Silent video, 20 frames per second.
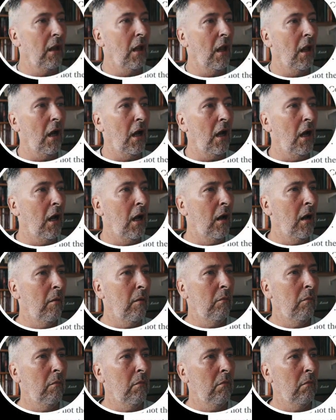
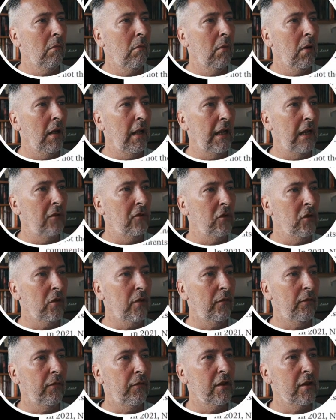Um, it's not the
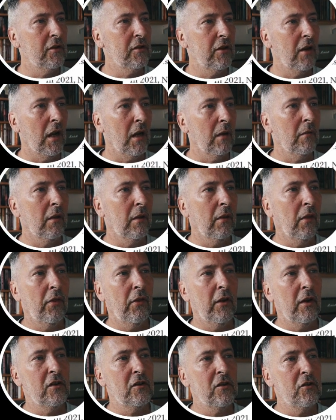first time that the
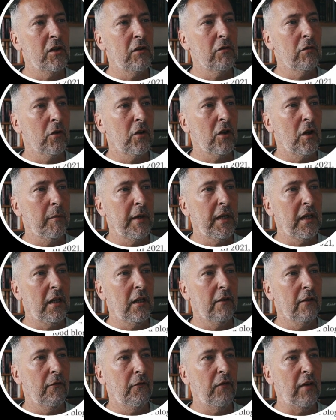32 year old comedian
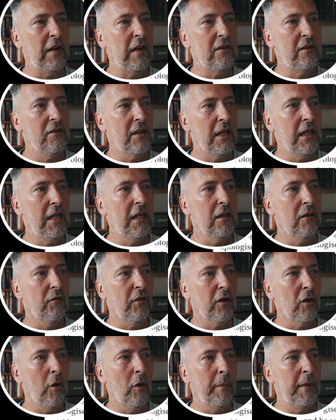has faced the heat for
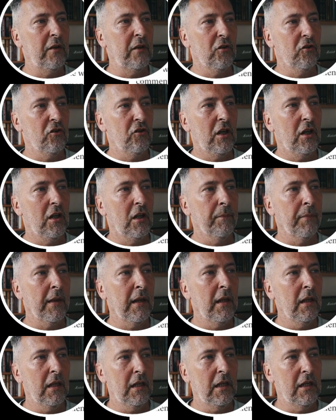comments on China.
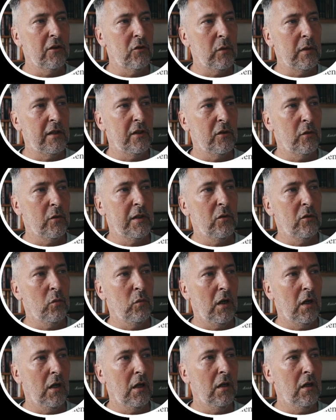In
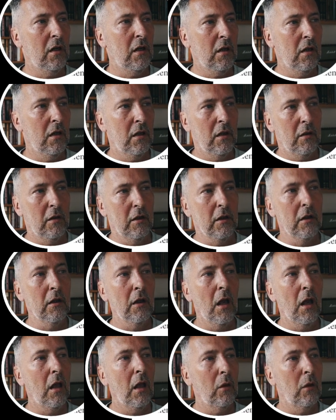2021,
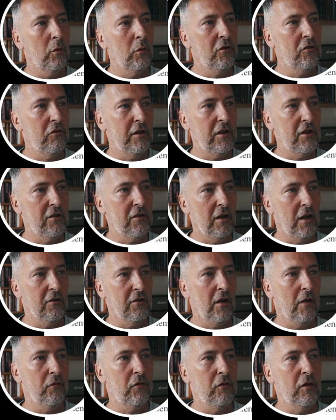Ng was
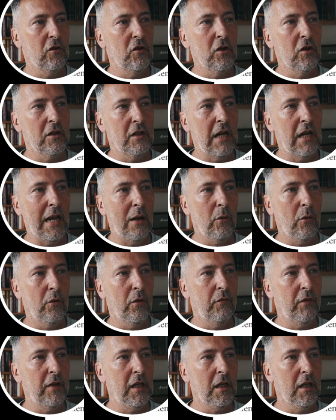criticized after he took down a
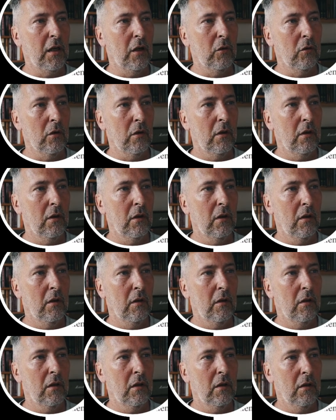video
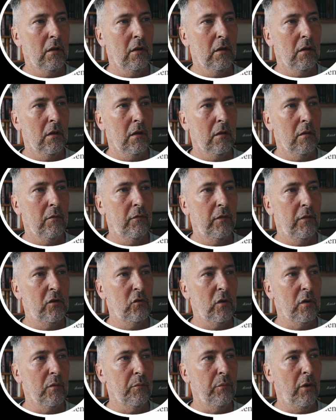
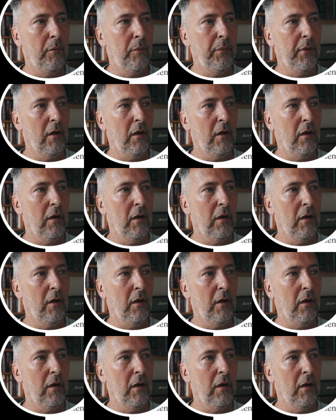featuring popular